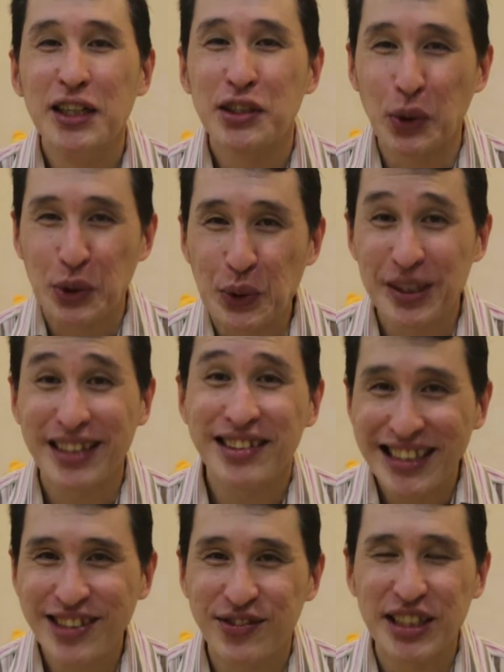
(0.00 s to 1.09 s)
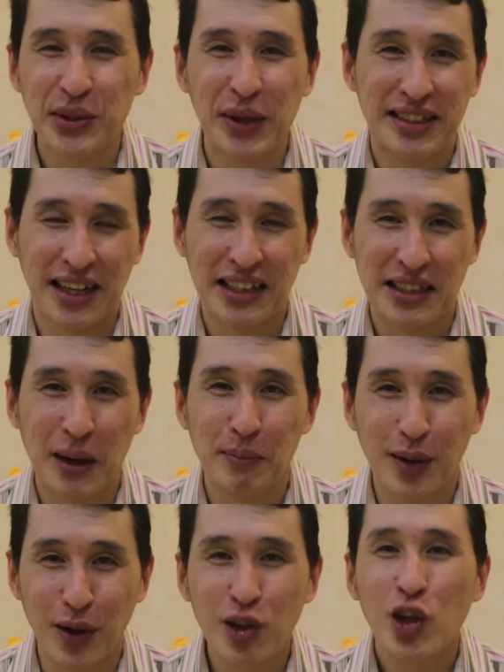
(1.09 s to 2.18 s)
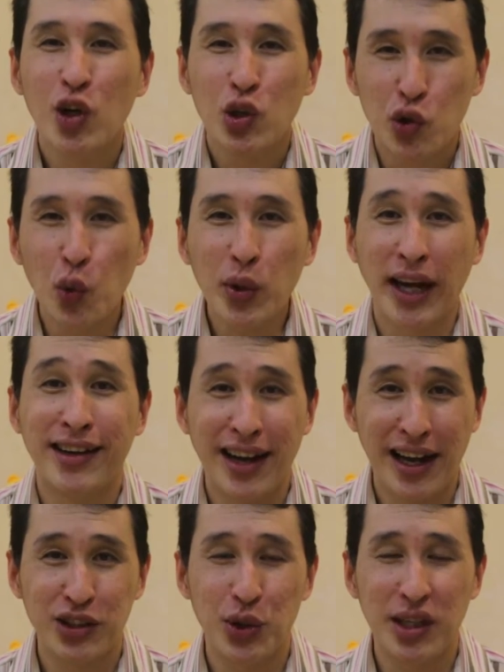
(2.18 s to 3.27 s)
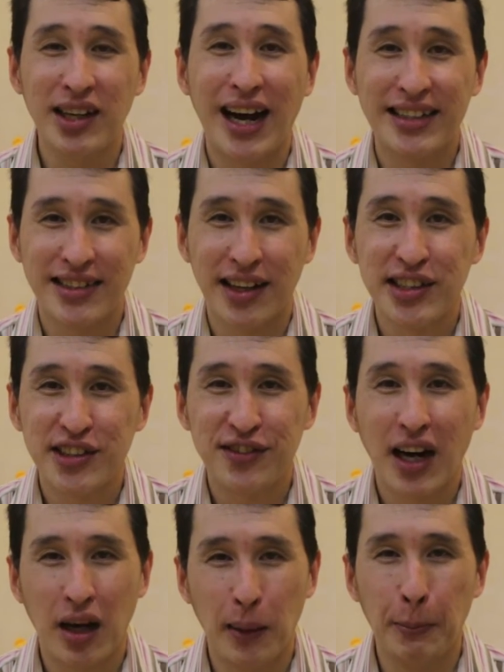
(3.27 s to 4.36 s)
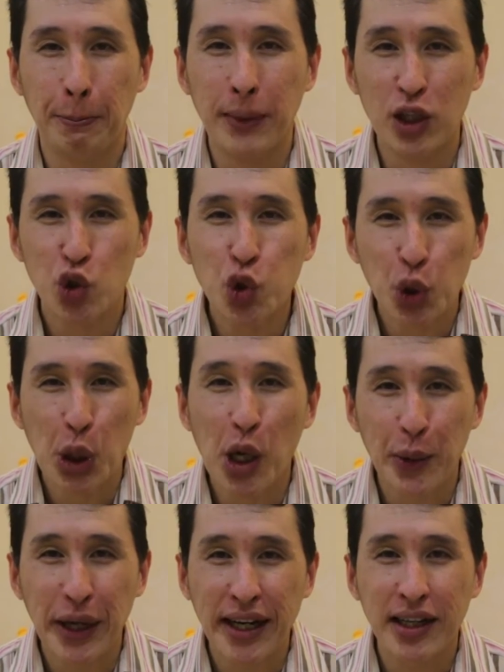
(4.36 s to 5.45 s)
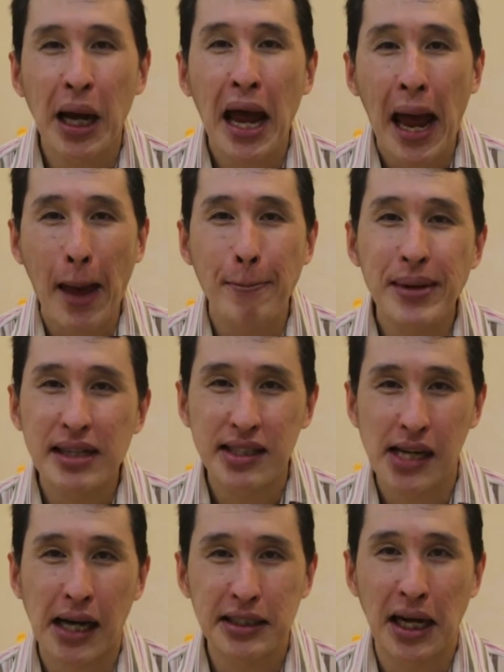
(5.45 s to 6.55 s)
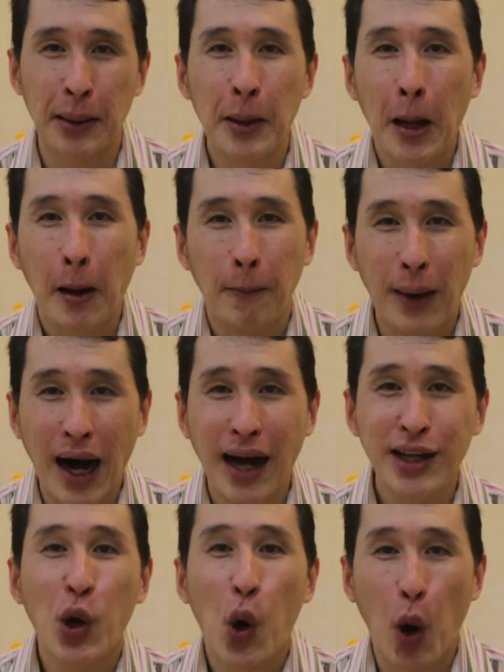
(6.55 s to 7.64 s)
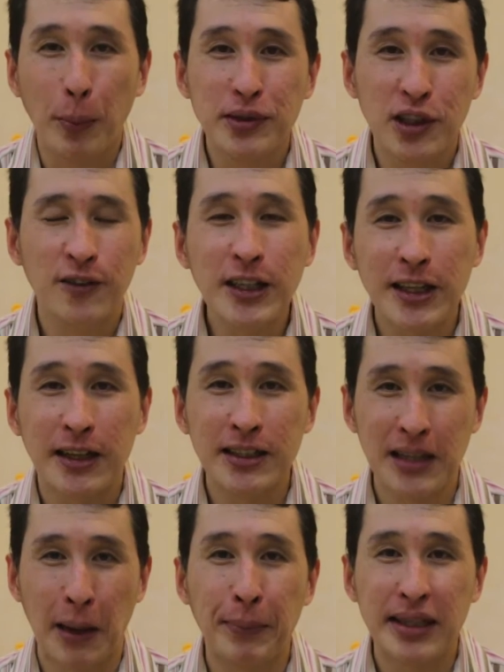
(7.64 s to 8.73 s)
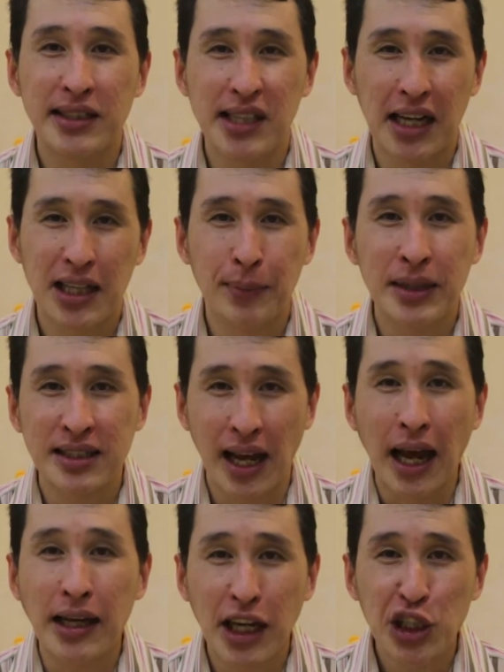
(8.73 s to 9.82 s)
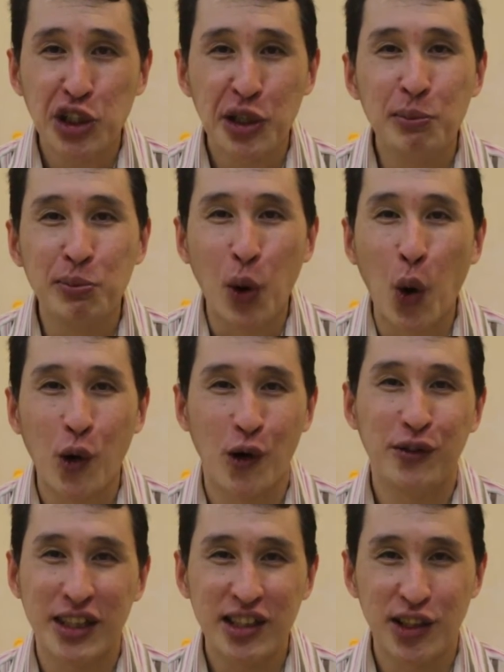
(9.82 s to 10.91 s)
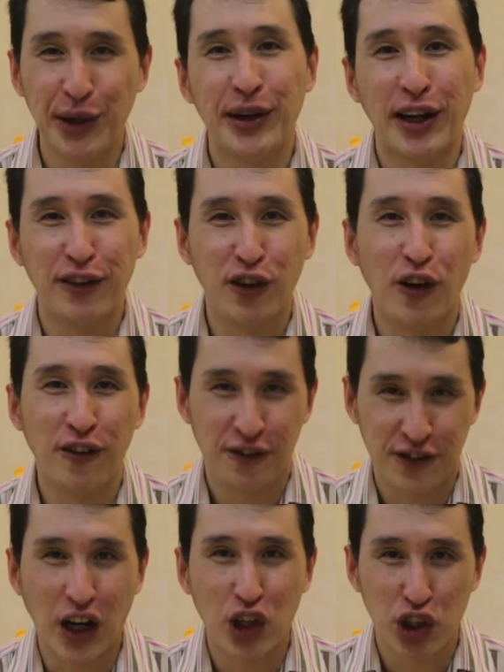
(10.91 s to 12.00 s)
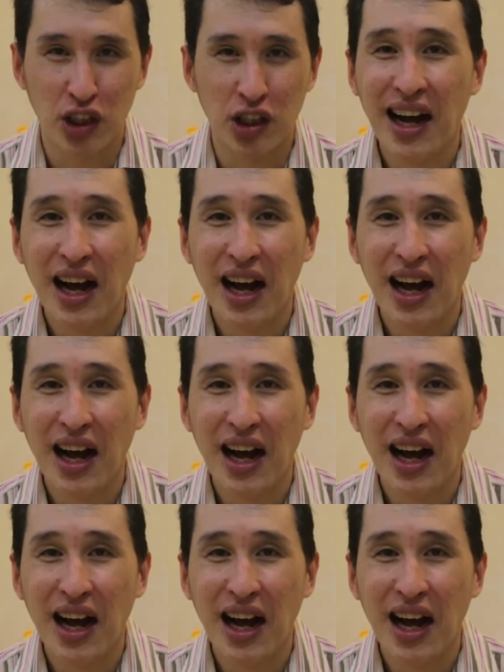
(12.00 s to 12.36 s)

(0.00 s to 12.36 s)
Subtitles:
So using this video as an example, you can actually identify a maturing MBTI type by observing that this MBTI type is engaging more of the third and fourth function.